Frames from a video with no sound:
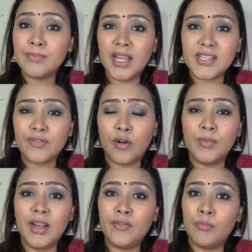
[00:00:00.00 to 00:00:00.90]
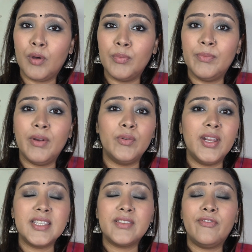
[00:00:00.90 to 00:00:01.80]
blush formula from Bobbi Brown
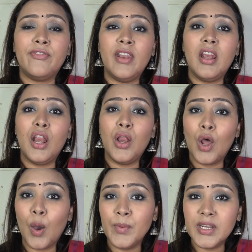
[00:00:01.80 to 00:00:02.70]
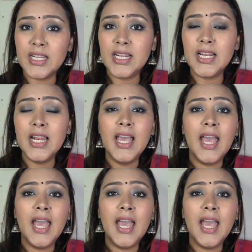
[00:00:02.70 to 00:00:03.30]
is phenomenal,